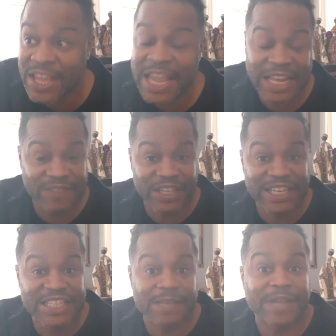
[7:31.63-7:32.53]
And if you
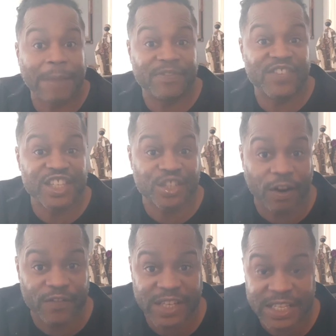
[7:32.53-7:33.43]
need some type of
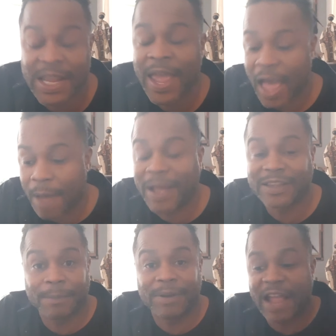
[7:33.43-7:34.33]
deservedness, how about
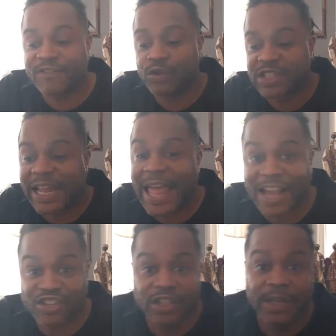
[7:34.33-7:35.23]
the black folks that
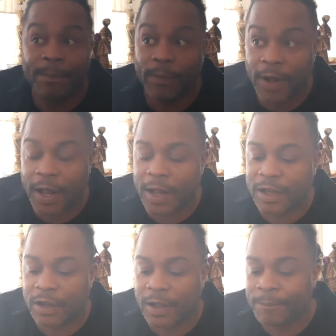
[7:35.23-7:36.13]
actually
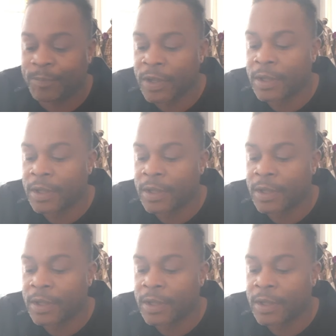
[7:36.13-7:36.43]
were